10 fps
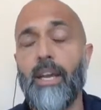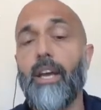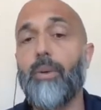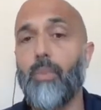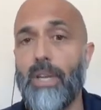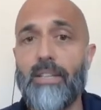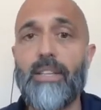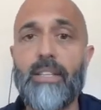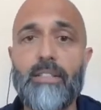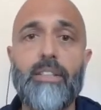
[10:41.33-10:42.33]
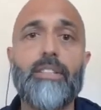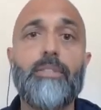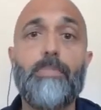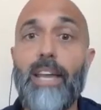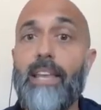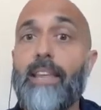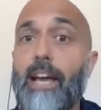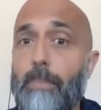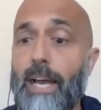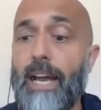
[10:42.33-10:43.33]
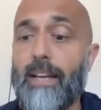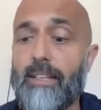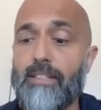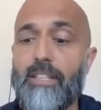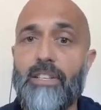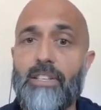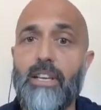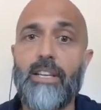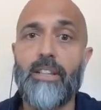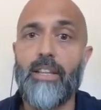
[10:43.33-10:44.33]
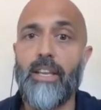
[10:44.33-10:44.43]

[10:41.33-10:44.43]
we could then start to play that back essentially